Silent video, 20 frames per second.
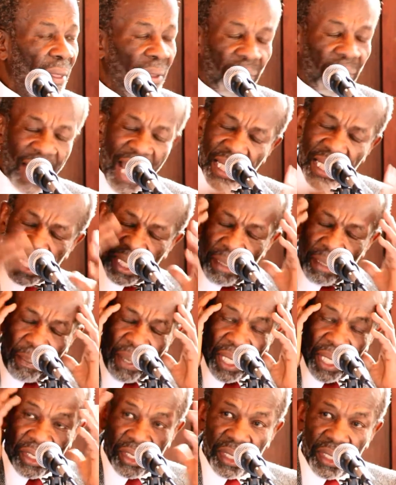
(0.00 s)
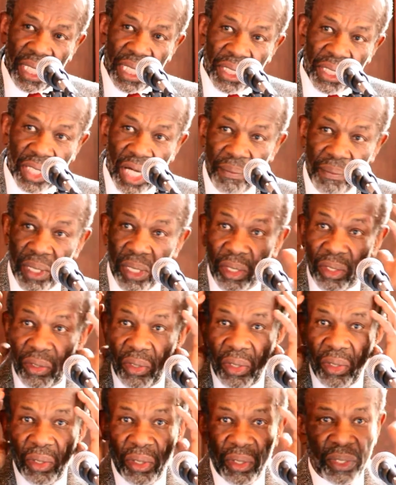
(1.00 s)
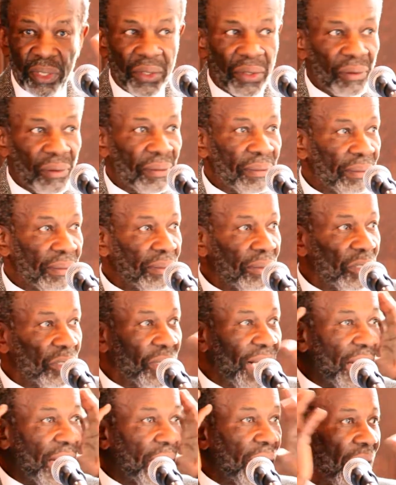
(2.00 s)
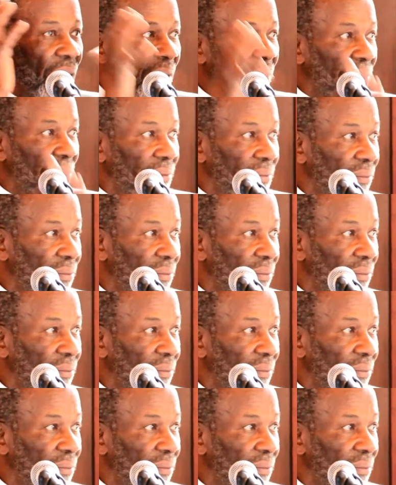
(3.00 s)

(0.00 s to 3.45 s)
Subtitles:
That's the picture that's coming across right now.